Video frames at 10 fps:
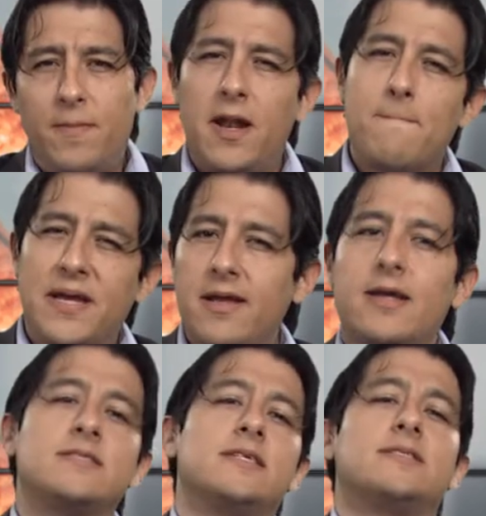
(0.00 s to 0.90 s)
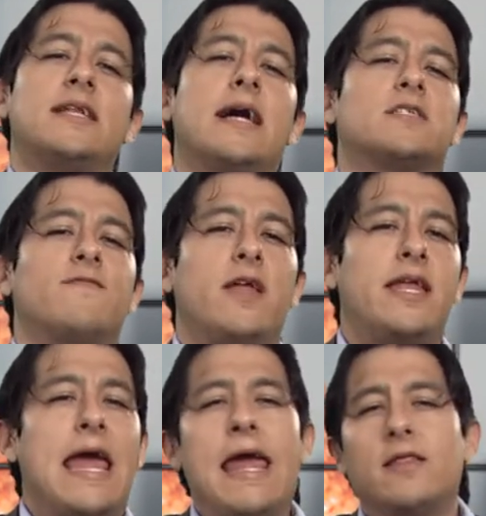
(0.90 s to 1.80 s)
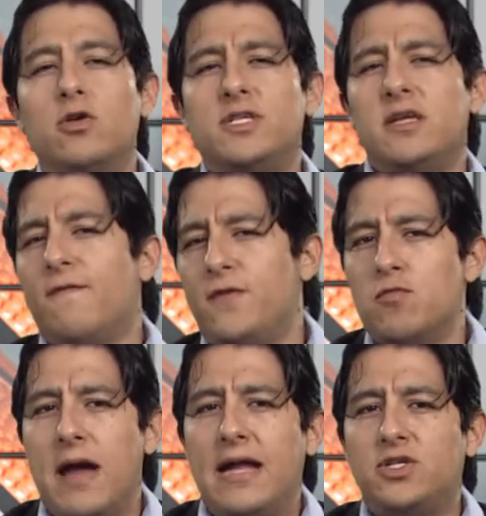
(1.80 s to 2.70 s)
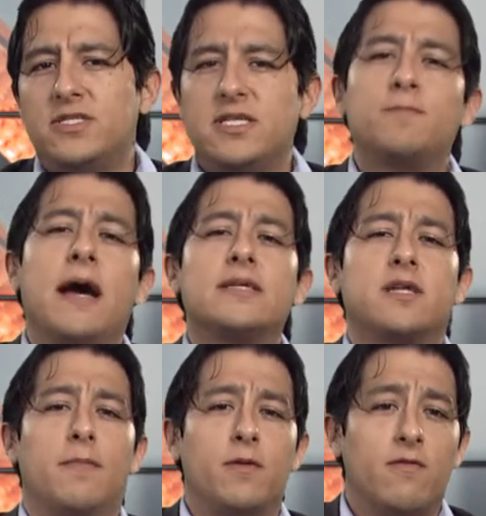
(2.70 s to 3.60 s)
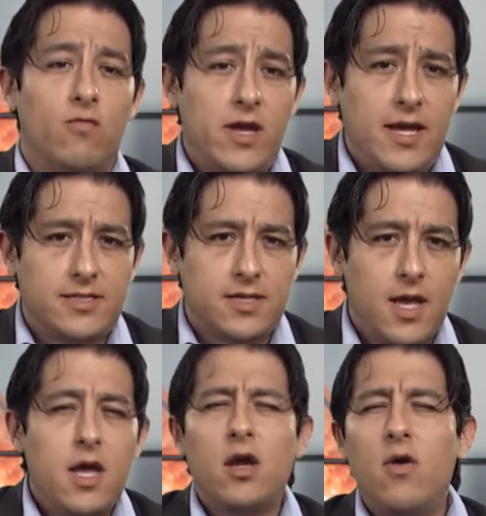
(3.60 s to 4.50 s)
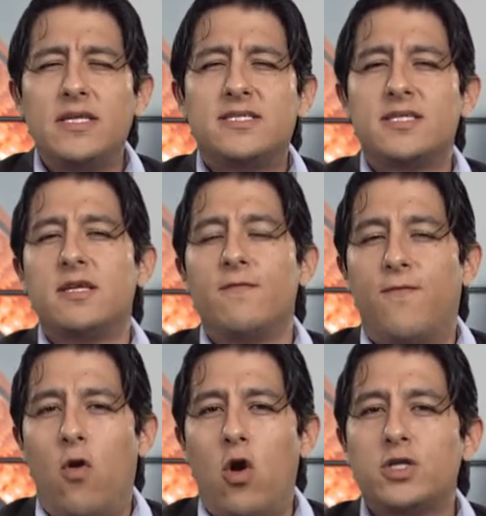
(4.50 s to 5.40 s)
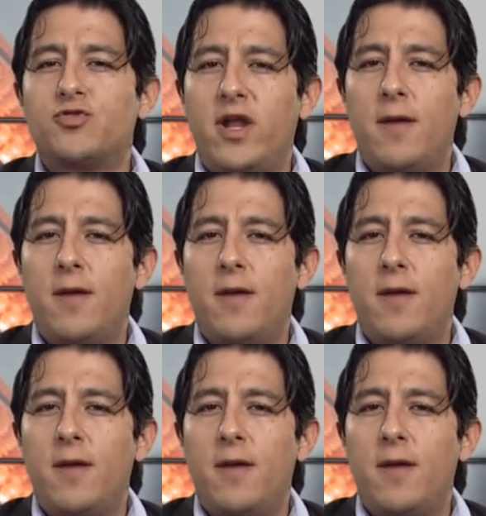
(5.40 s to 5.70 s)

been a bit inconsistent as of late and losing a few matches this past couple of weeks, going 6-4 straight